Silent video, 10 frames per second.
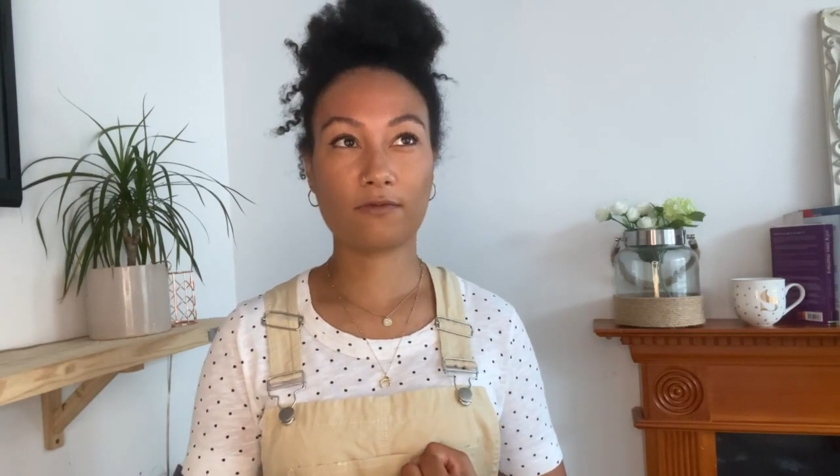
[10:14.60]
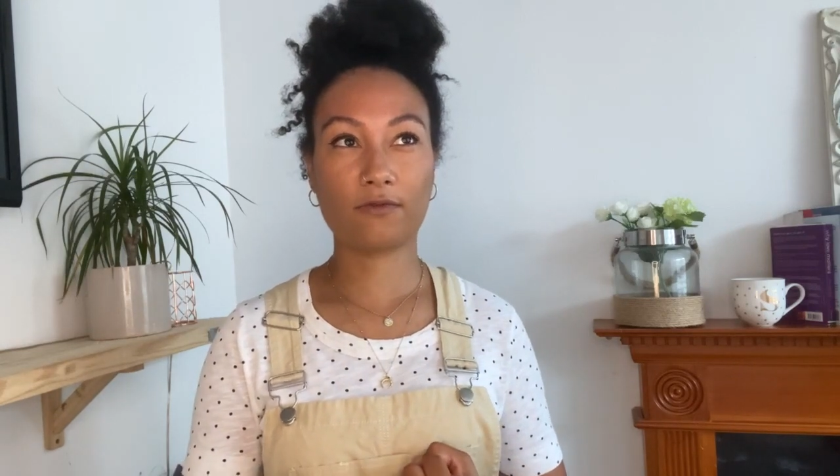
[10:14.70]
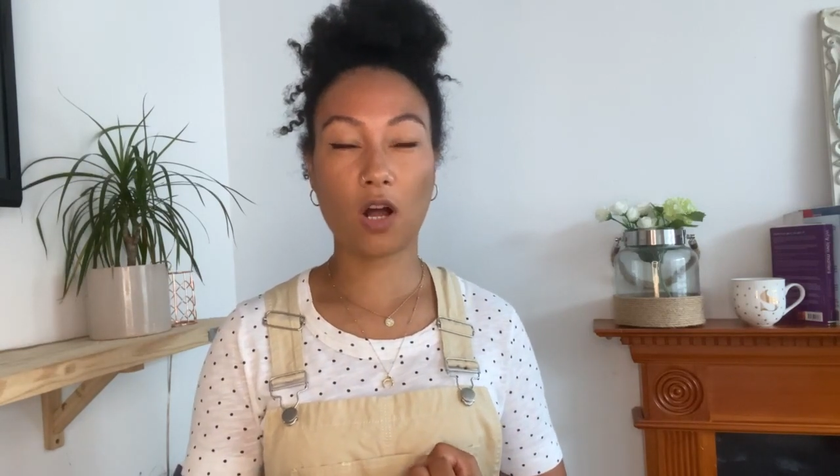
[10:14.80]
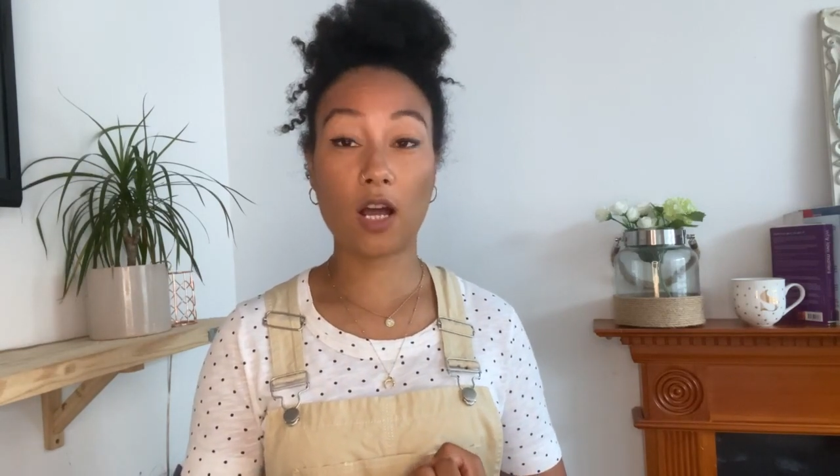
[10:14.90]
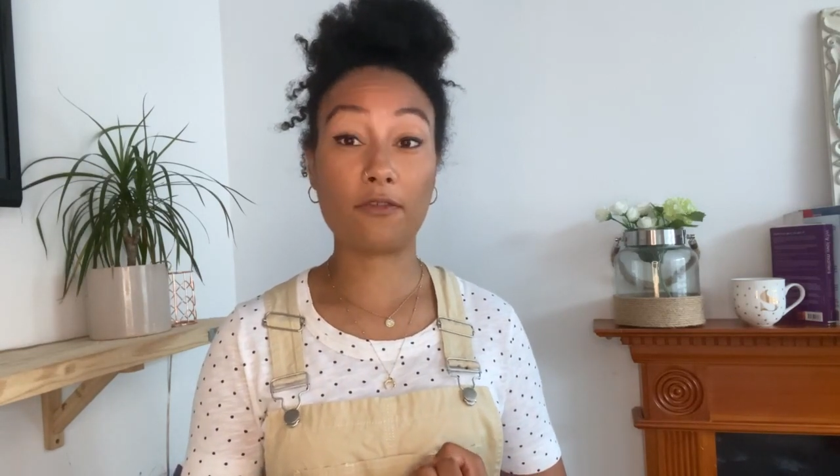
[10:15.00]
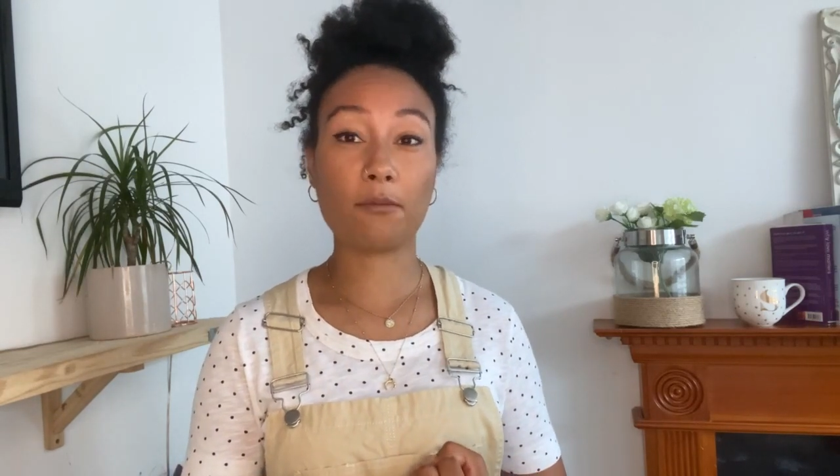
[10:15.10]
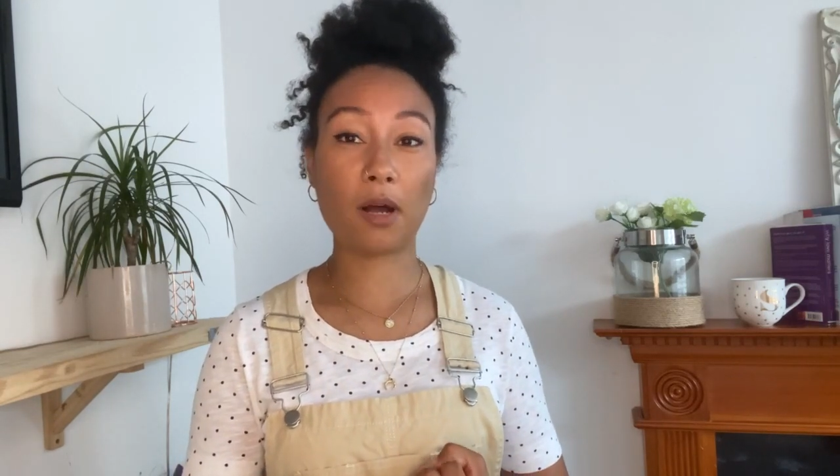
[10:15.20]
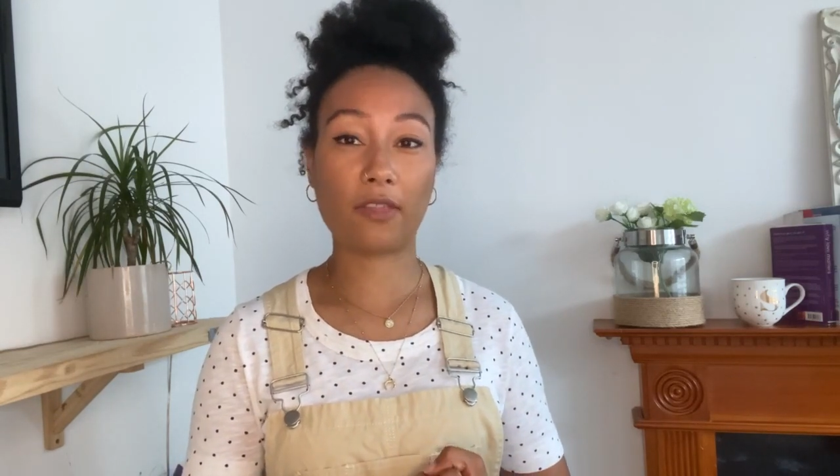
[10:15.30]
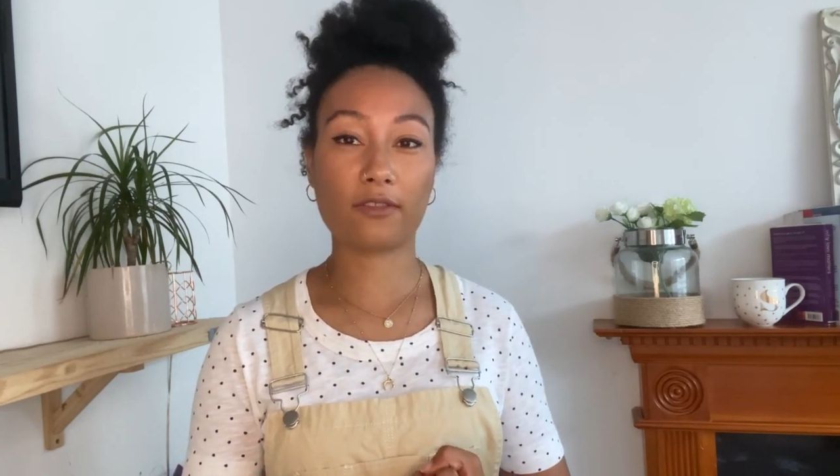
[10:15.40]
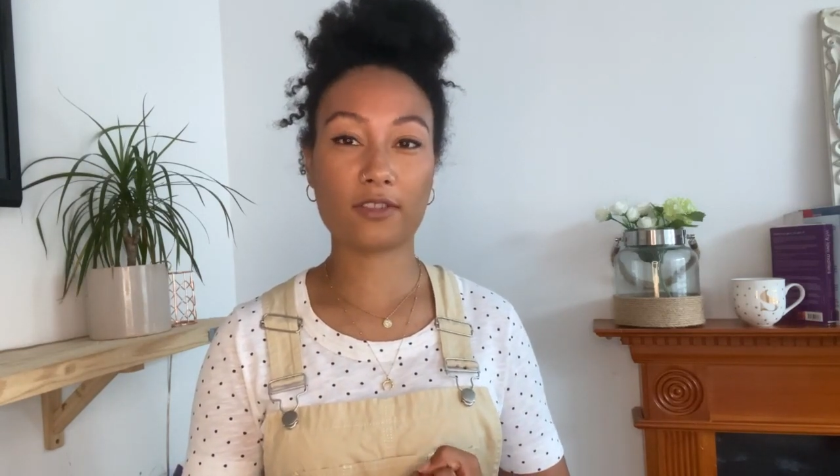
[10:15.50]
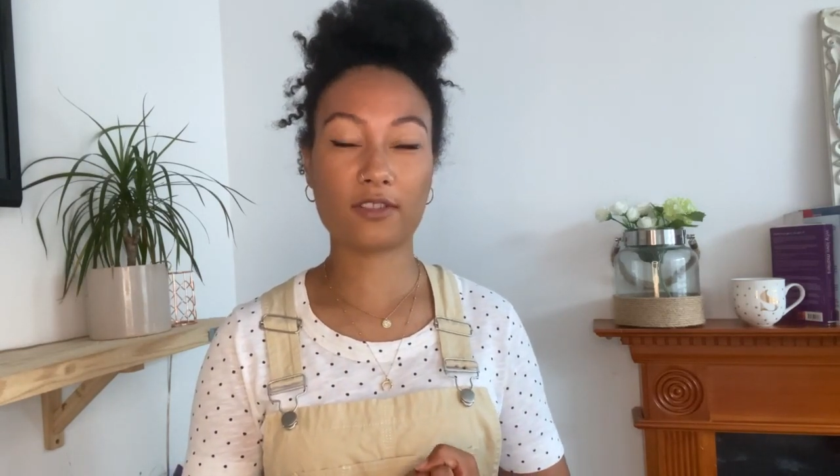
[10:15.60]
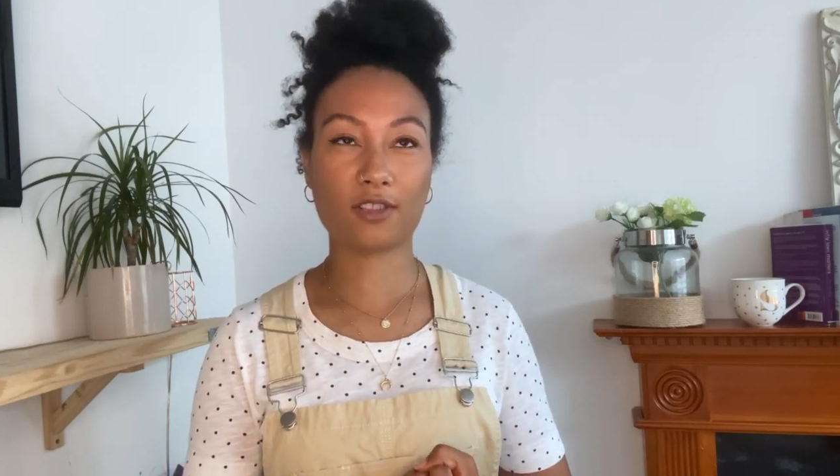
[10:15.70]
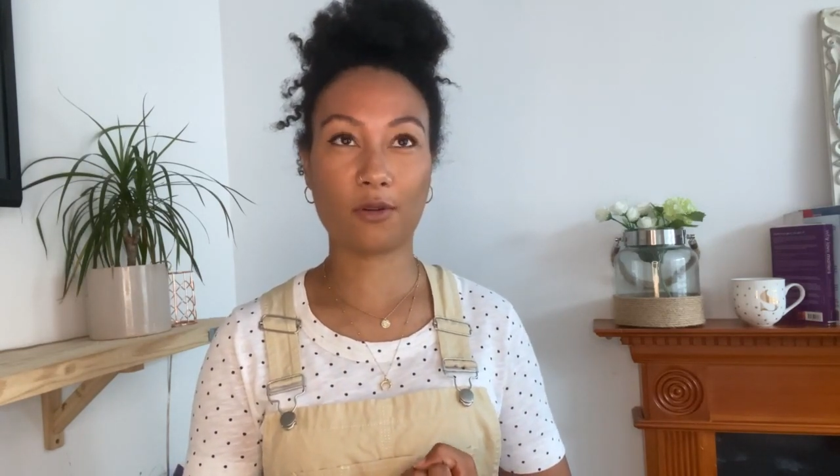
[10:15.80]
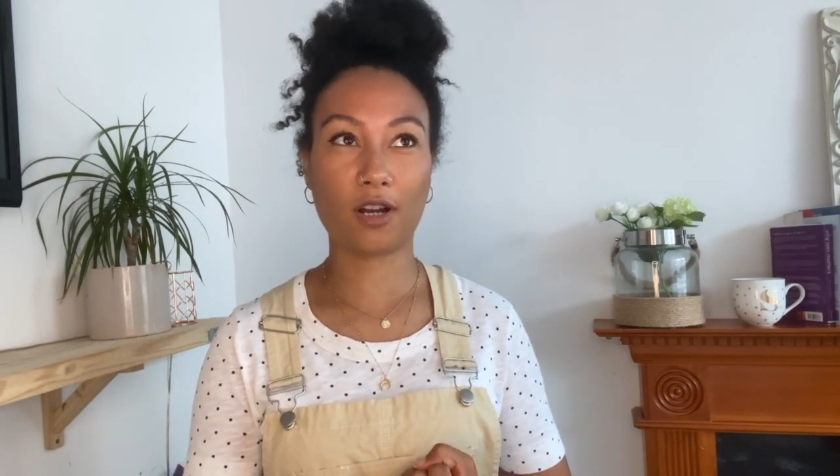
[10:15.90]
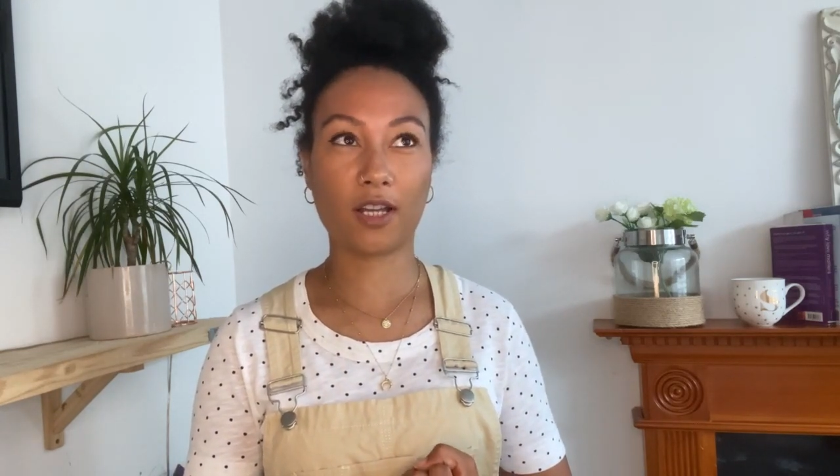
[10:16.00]
5 months.
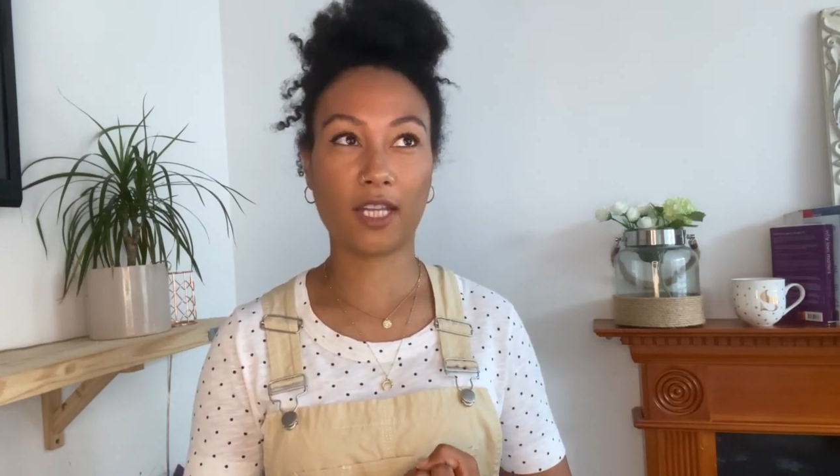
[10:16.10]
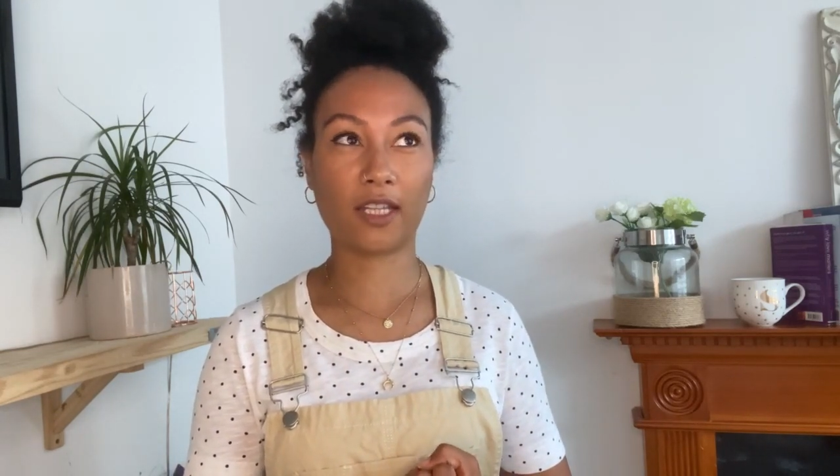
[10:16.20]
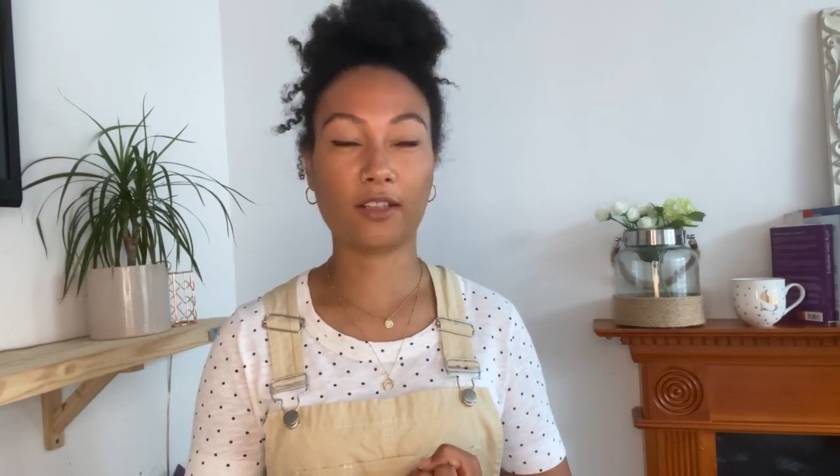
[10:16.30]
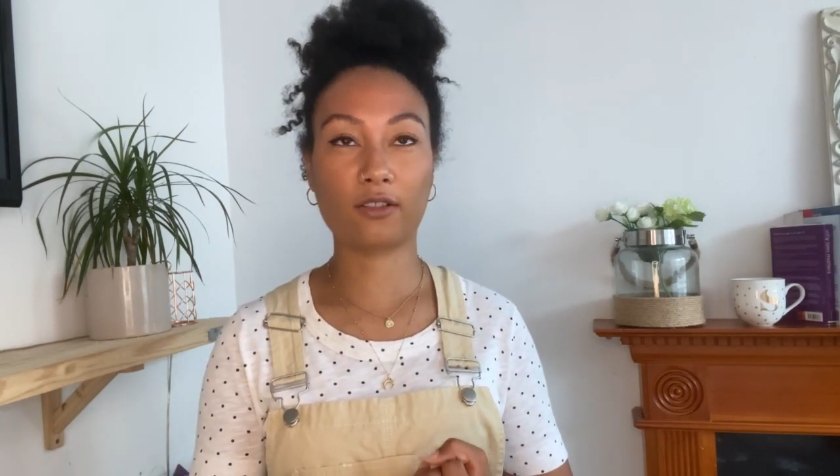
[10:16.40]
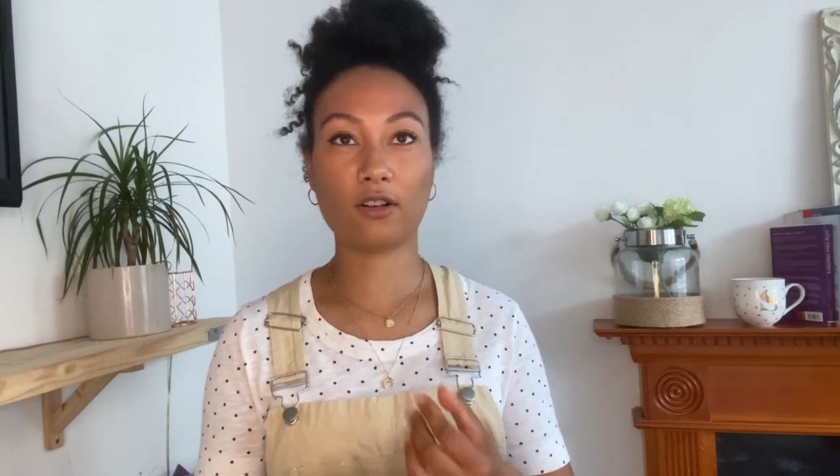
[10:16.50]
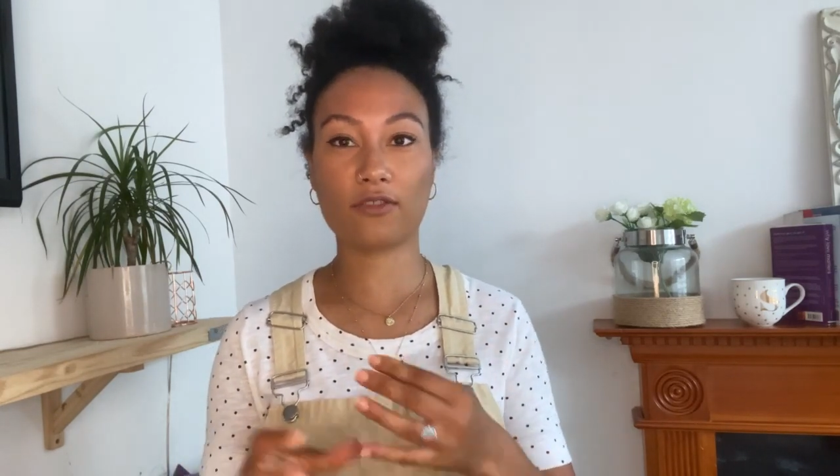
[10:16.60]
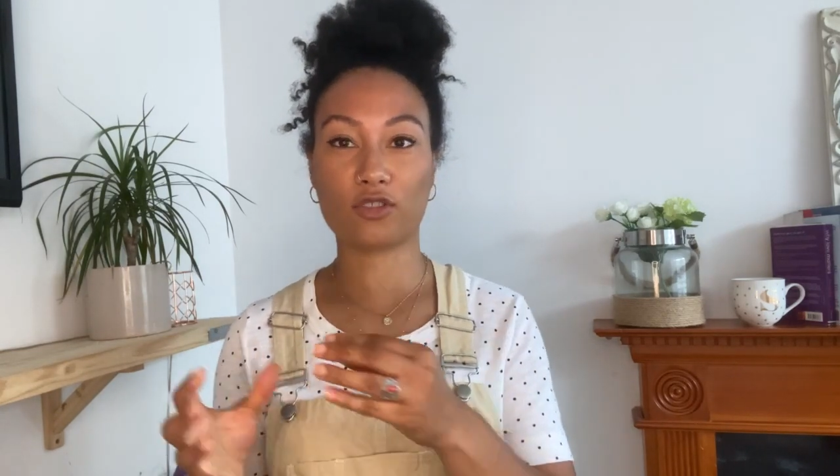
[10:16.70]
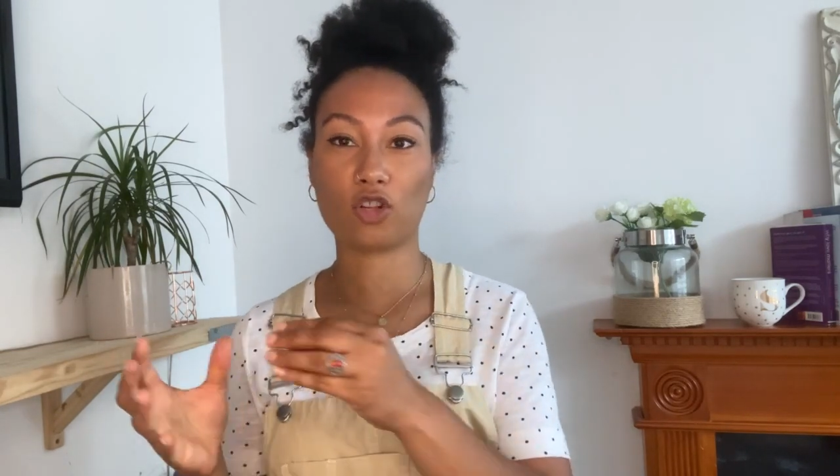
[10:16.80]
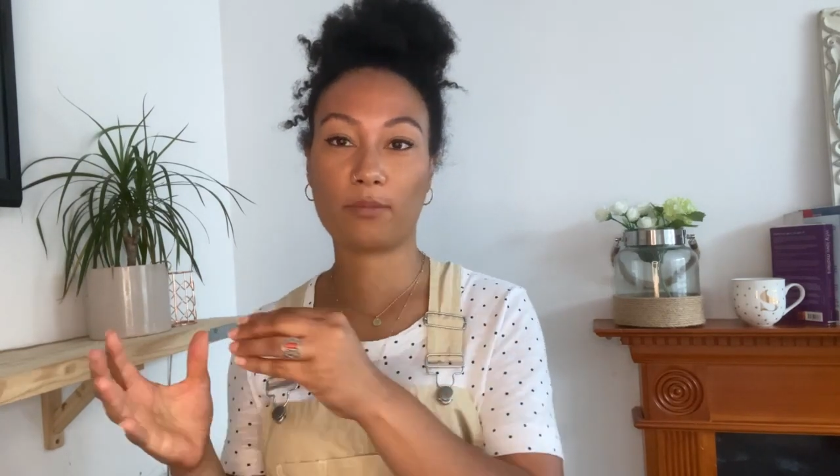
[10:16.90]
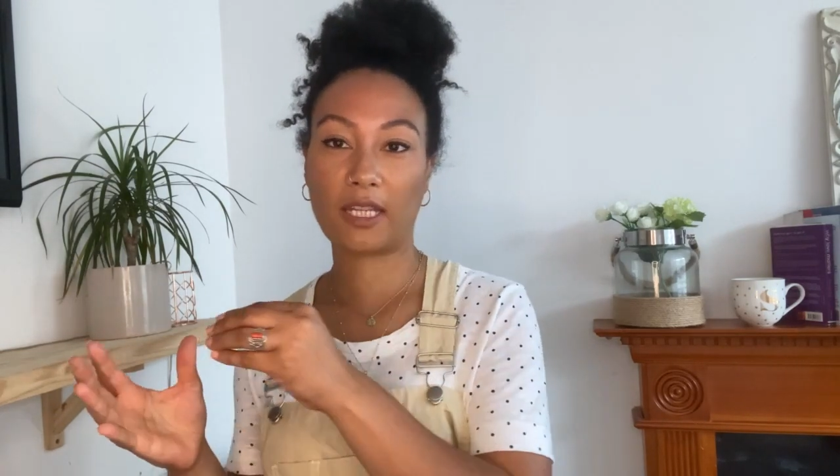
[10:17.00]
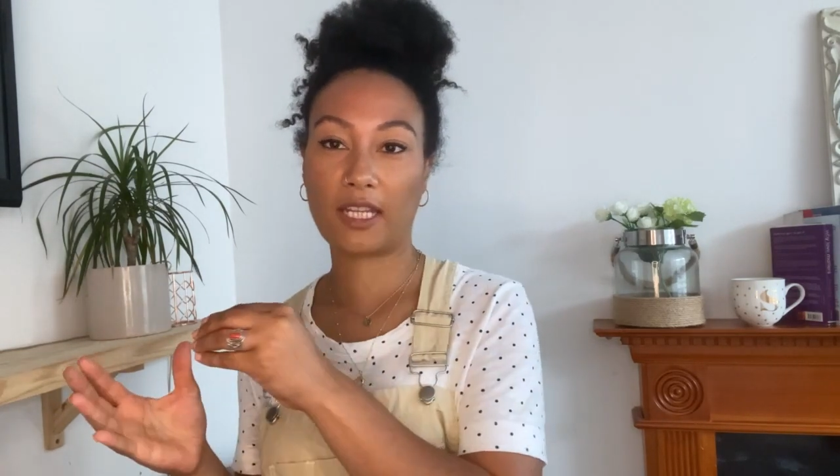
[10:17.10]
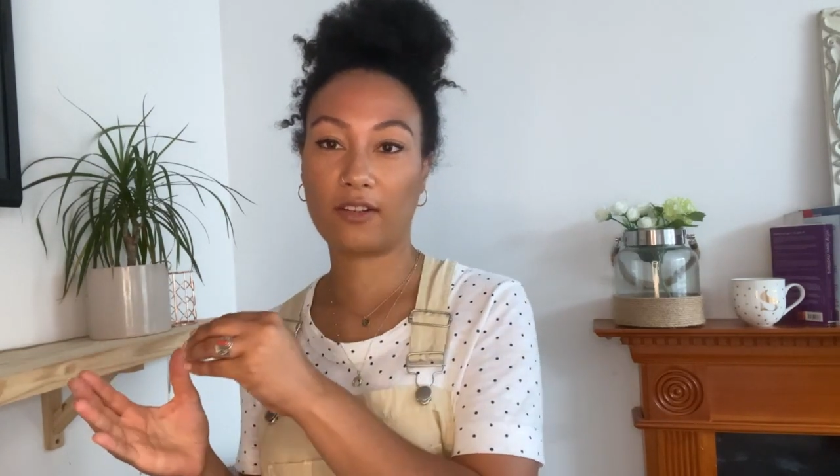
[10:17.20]
So I got the job in,